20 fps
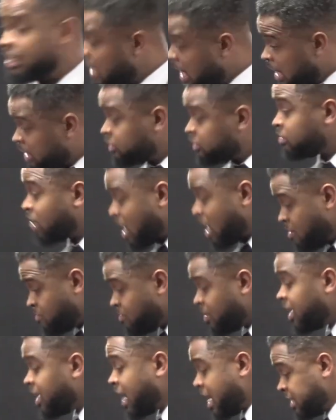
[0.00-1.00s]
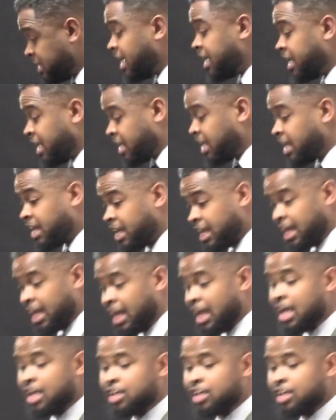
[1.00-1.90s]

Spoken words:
And so I realized, yeah.